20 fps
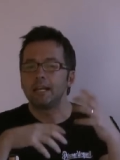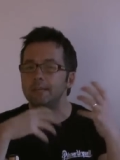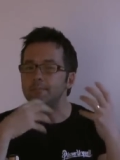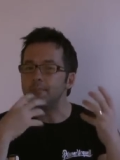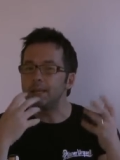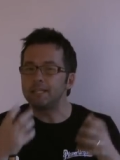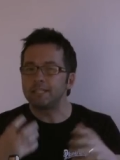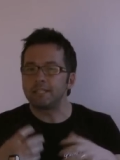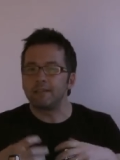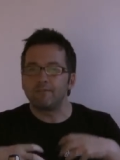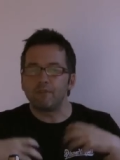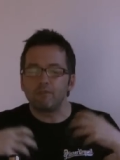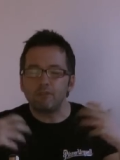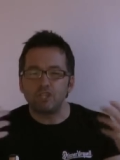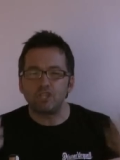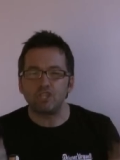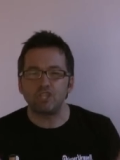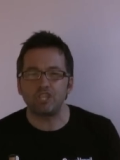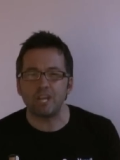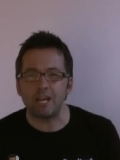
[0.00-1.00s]
and it makes it very
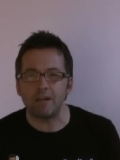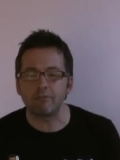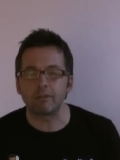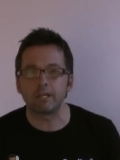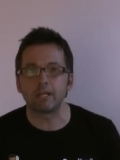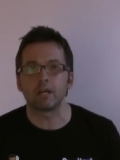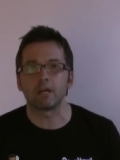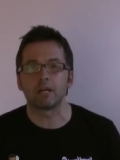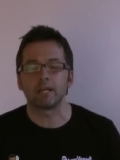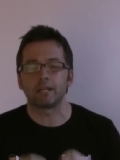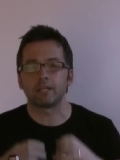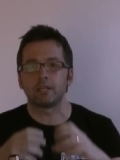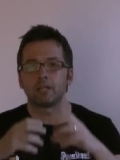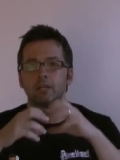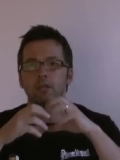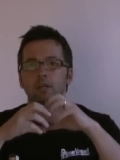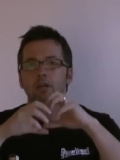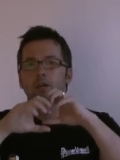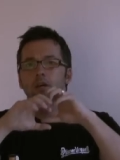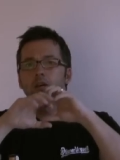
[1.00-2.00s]

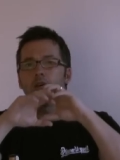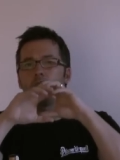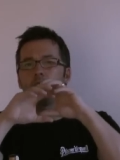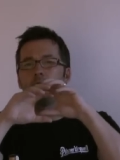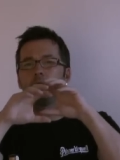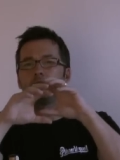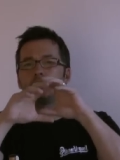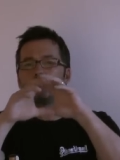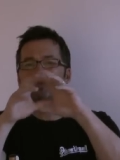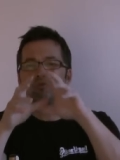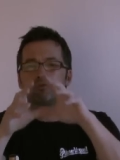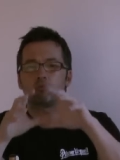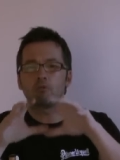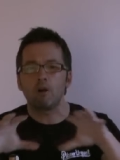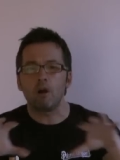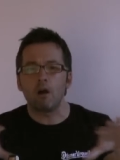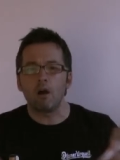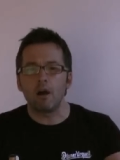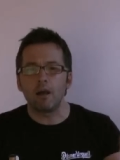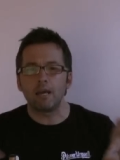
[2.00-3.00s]
sherry-like uh, almost
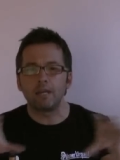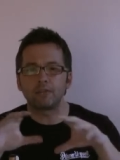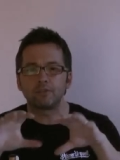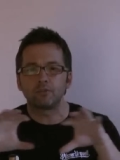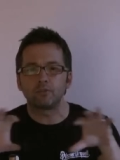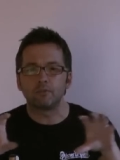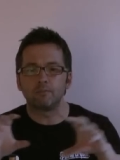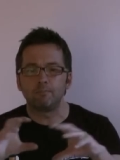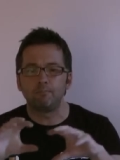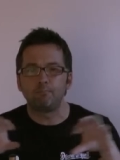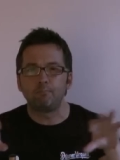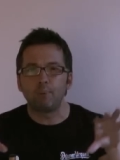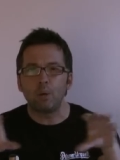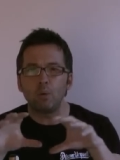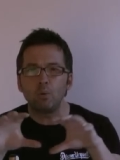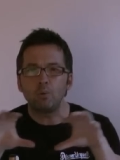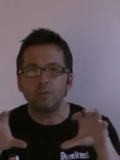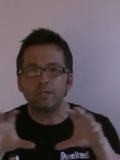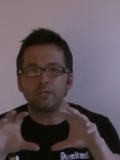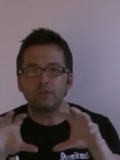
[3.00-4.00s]
dry, sort of
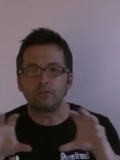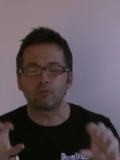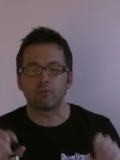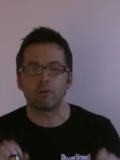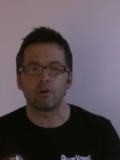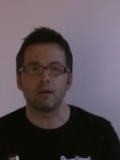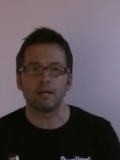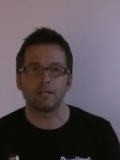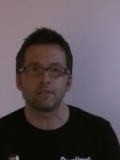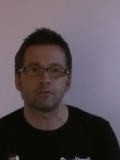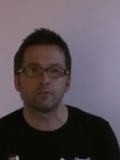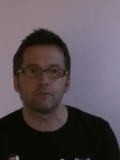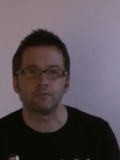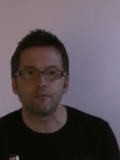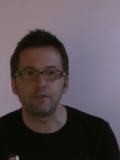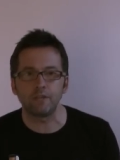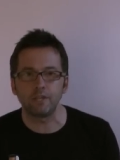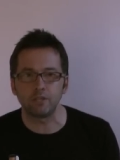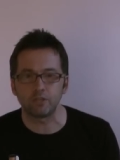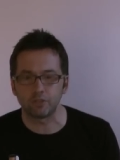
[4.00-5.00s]
bony dry sort of
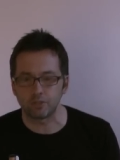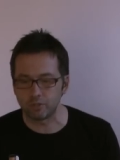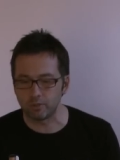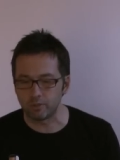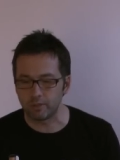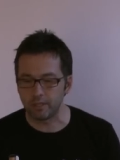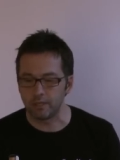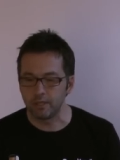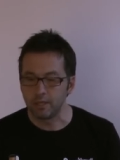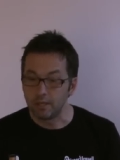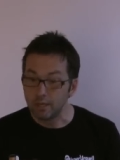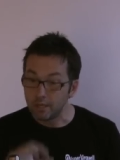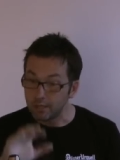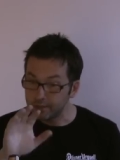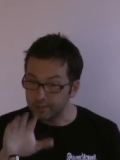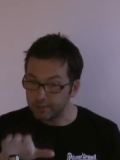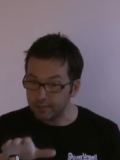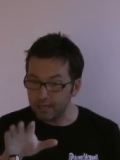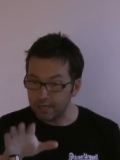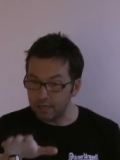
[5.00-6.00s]
finish to it.
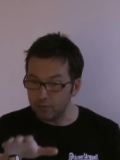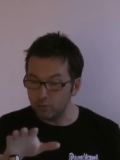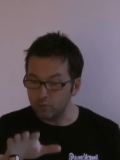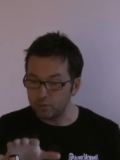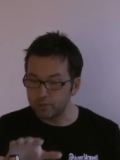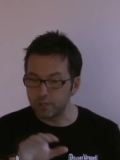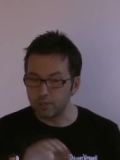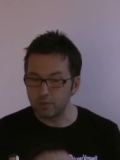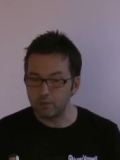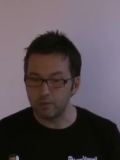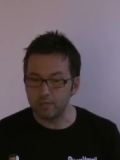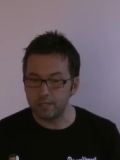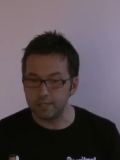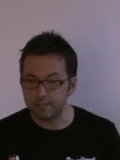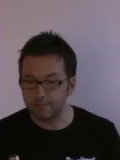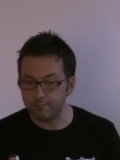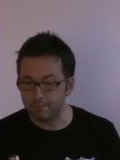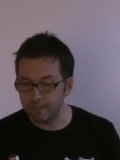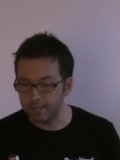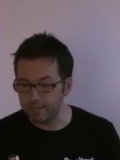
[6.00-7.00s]
So that also
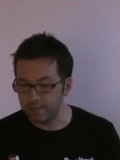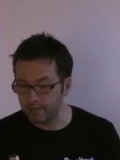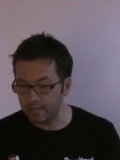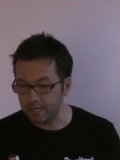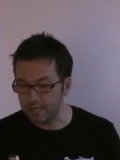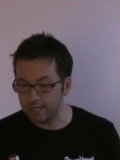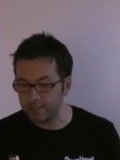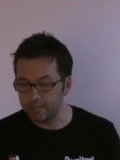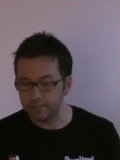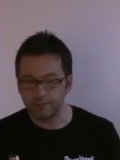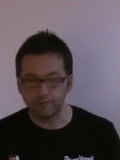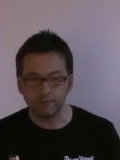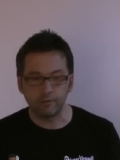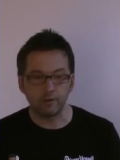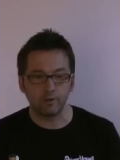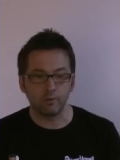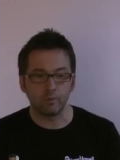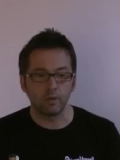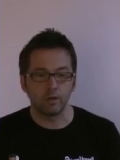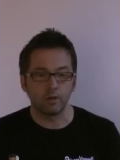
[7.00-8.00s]
is a beer that ages
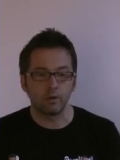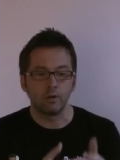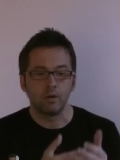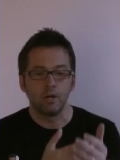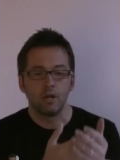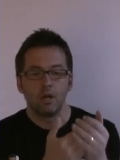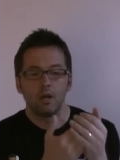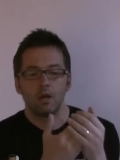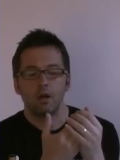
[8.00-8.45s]
very well.